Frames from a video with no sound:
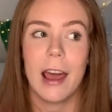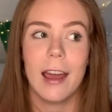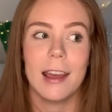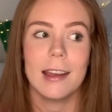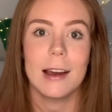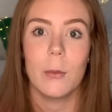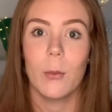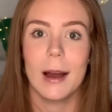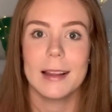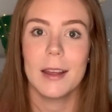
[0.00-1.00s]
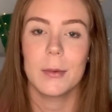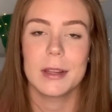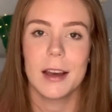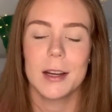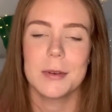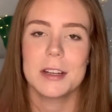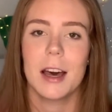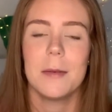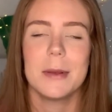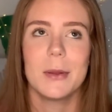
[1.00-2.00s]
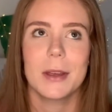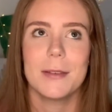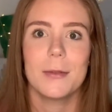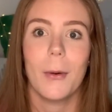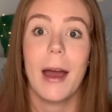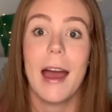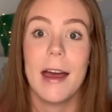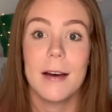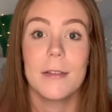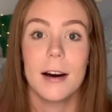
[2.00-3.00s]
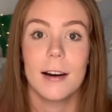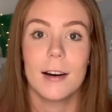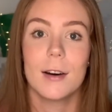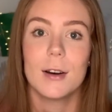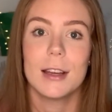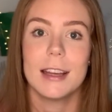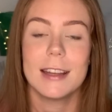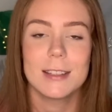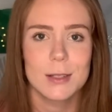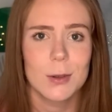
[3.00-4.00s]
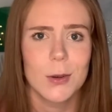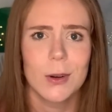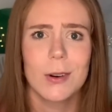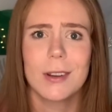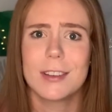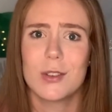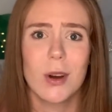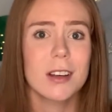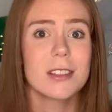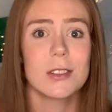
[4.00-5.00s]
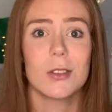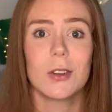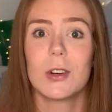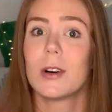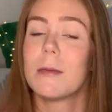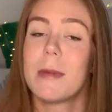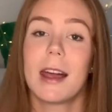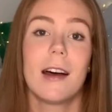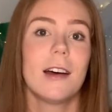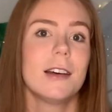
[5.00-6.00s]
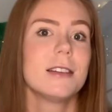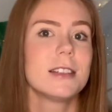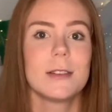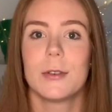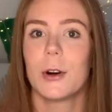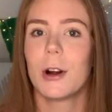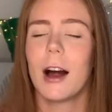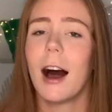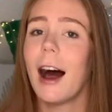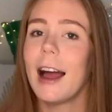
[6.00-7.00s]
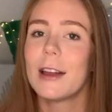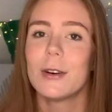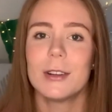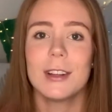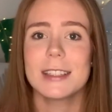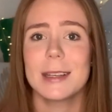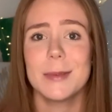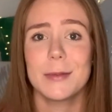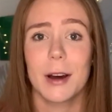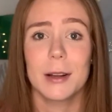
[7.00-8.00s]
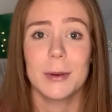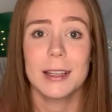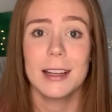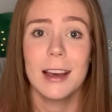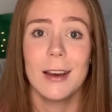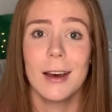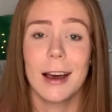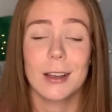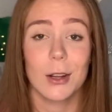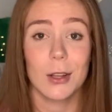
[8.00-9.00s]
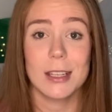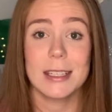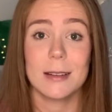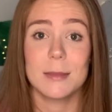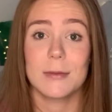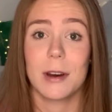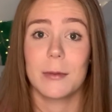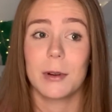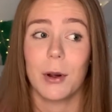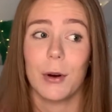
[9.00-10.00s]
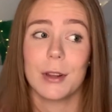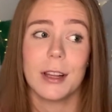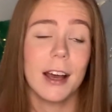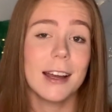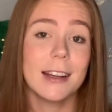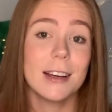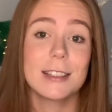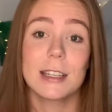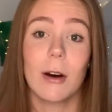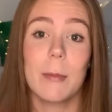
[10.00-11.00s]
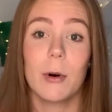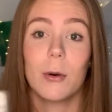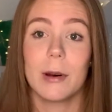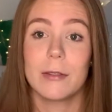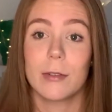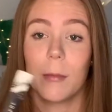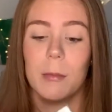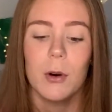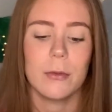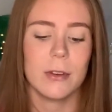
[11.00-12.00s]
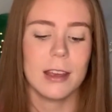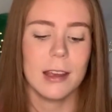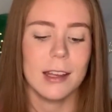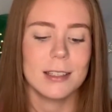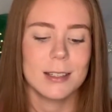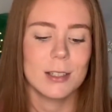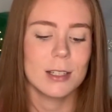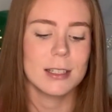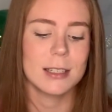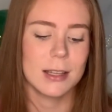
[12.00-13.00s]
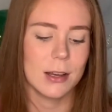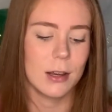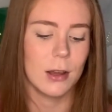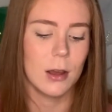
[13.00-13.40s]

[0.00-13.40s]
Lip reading: a white liquid liner, which I have been looking for ever, in store, drugstore, Mecca, Sephora. I could not seem to find one. I can only seem to find one online, so I bought one from Morphe. It's just the